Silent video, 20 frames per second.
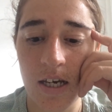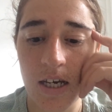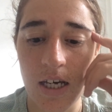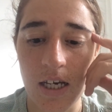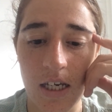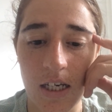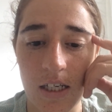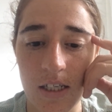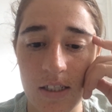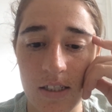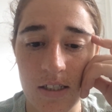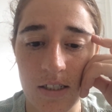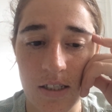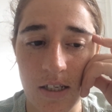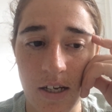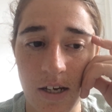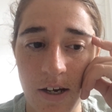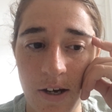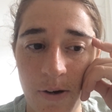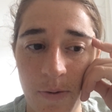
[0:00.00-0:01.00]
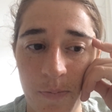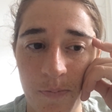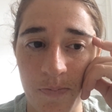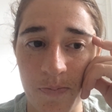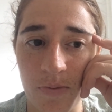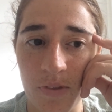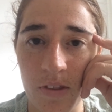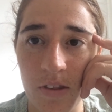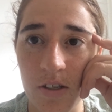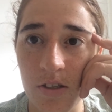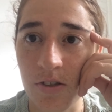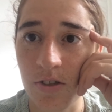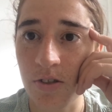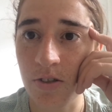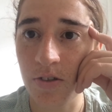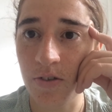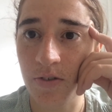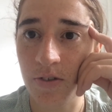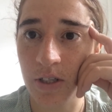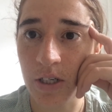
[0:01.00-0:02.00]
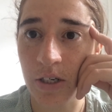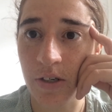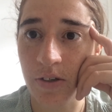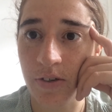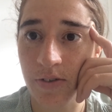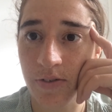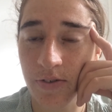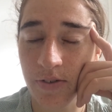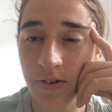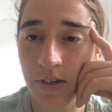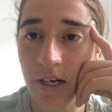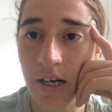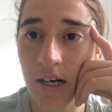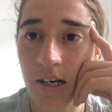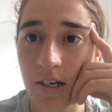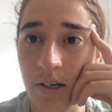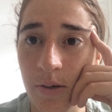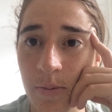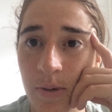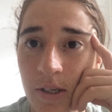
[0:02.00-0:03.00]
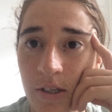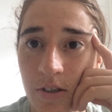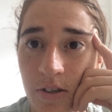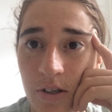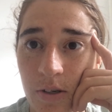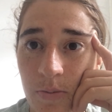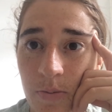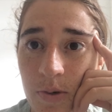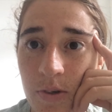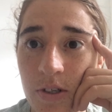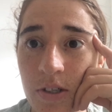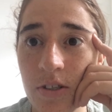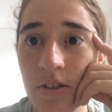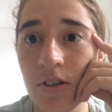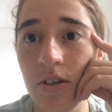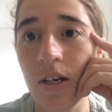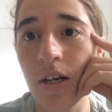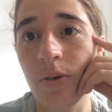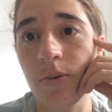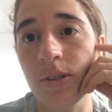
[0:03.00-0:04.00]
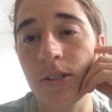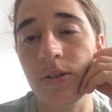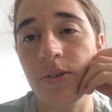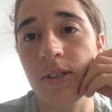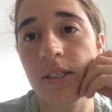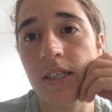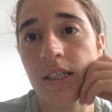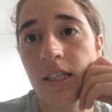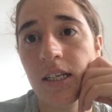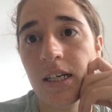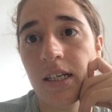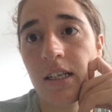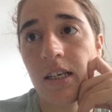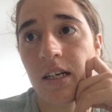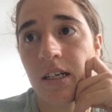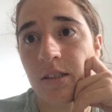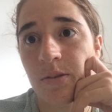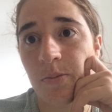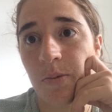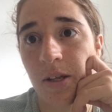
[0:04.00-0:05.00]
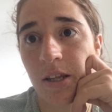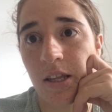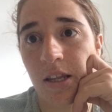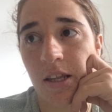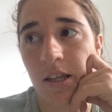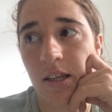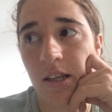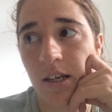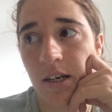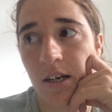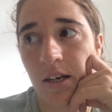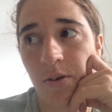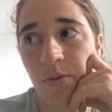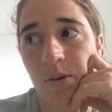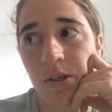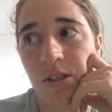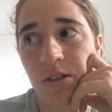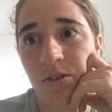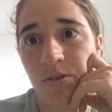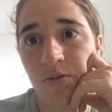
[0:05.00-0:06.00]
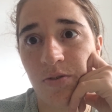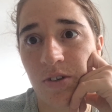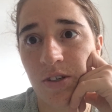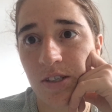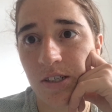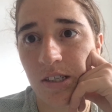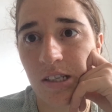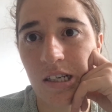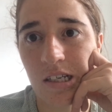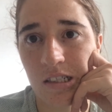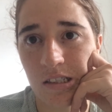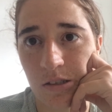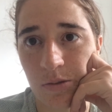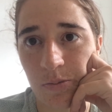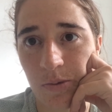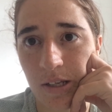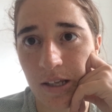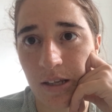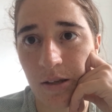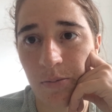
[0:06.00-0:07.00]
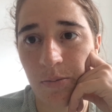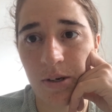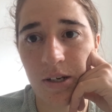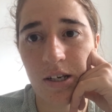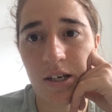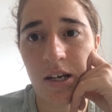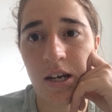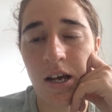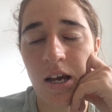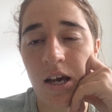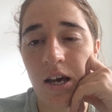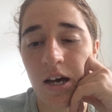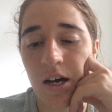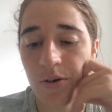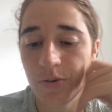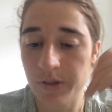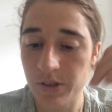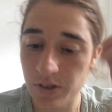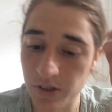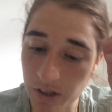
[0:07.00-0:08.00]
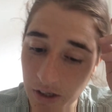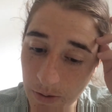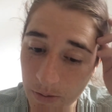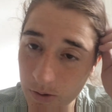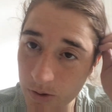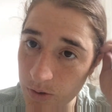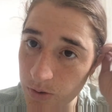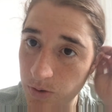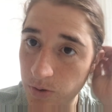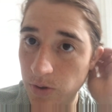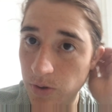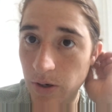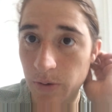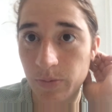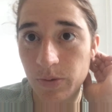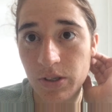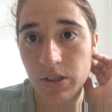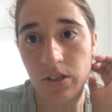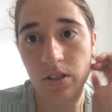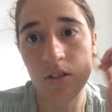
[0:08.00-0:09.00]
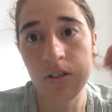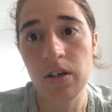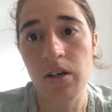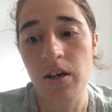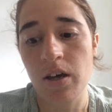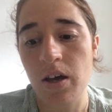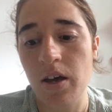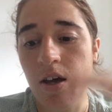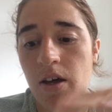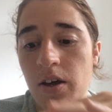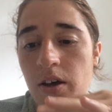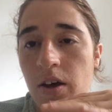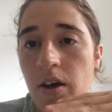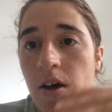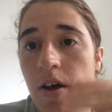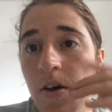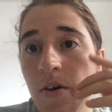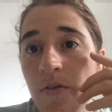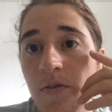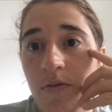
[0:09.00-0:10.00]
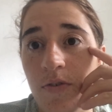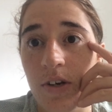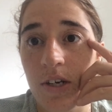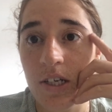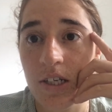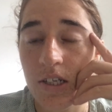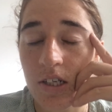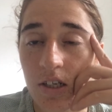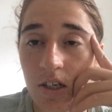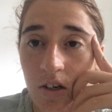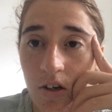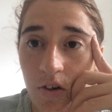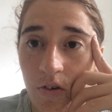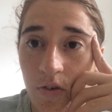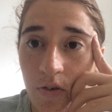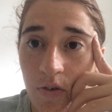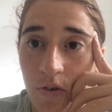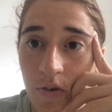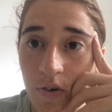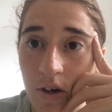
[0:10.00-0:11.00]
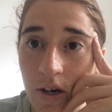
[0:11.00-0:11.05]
is The Source of Self-Regard by Toni Morrison. I was reading that last month and I wanted to finish it last month, but I was not able to, so I'm just finishing off